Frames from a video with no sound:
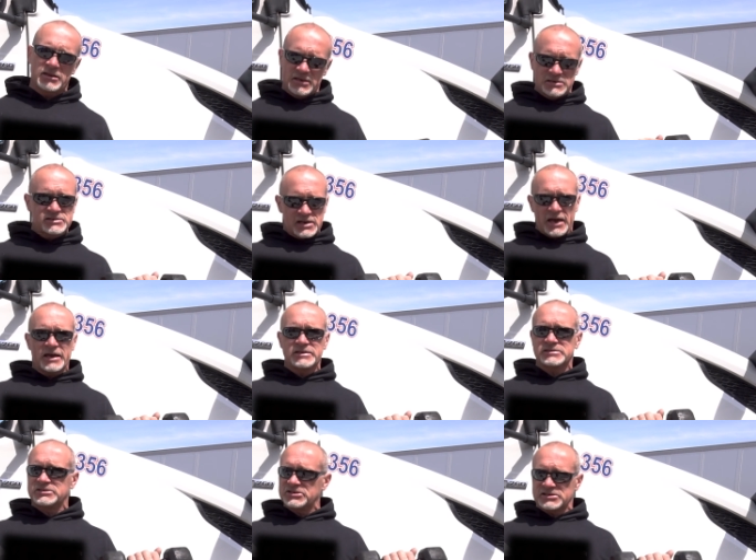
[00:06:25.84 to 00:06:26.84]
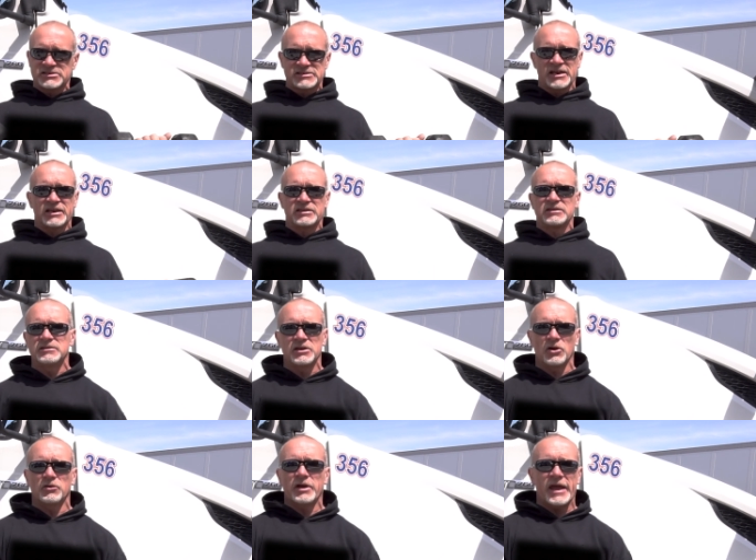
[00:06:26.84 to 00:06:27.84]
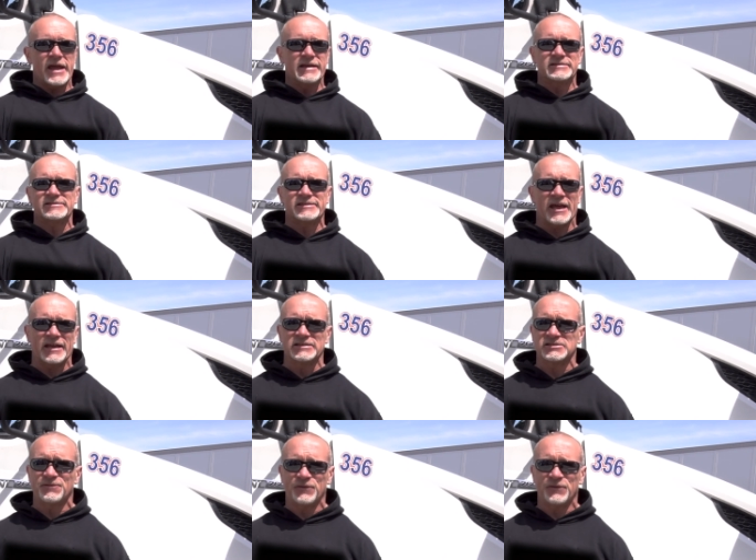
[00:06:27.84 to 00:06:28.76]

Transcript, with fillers: these guys, just a set of, you know, eights, tens,